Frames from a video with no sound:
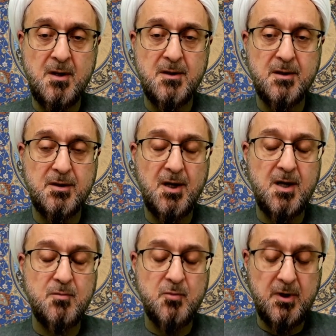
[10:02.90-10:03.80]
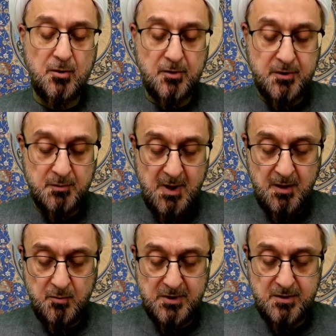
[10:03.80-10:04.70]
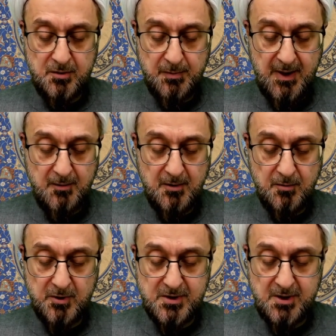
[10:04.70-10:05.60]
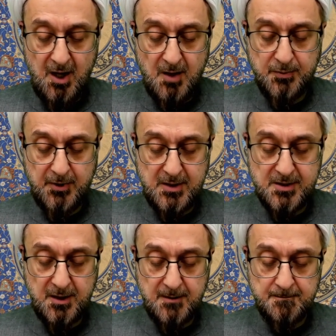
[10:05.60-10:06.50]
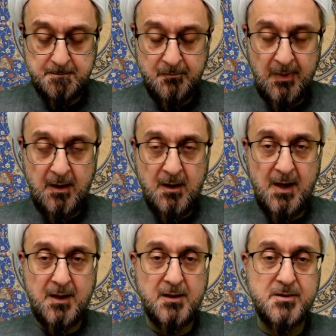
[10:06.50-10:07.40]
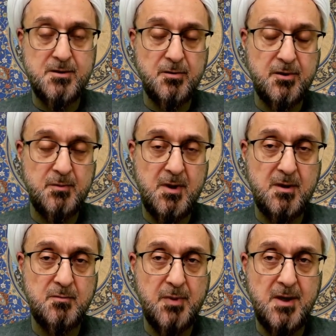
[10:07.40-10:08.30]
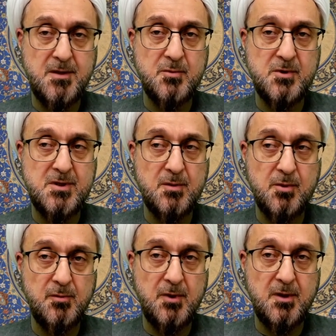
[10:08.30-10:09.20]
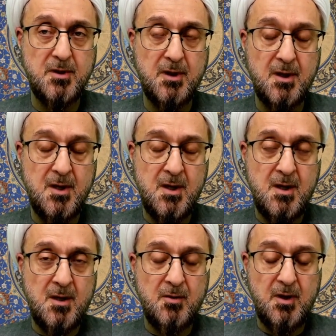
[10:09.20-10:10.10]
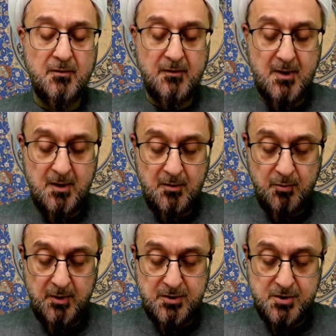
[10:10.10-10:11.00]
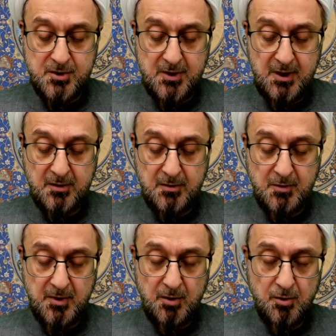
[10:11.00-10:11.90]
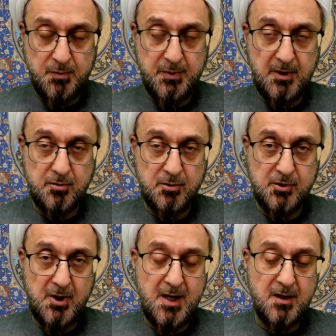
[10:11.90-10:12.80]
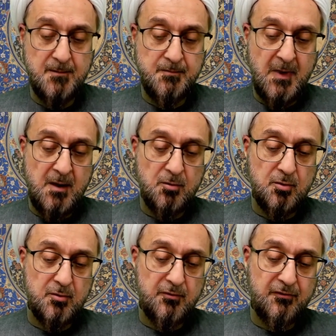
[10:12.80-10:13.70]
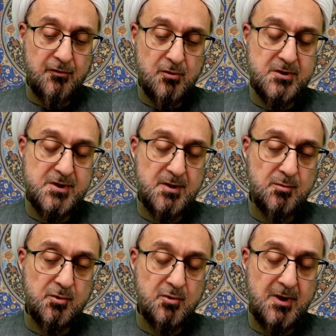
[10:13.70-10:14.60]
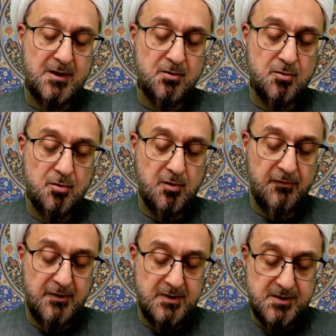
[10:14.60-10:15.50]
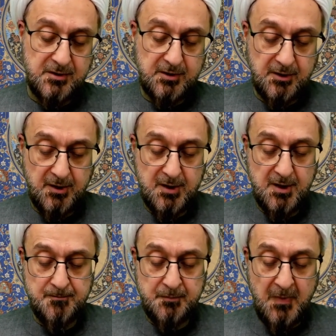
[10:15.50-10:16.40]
the time where Uthman was the power, was the uprising against Uthman by the Muslim community, in which they were hoping to try to force him to let go of his tyranny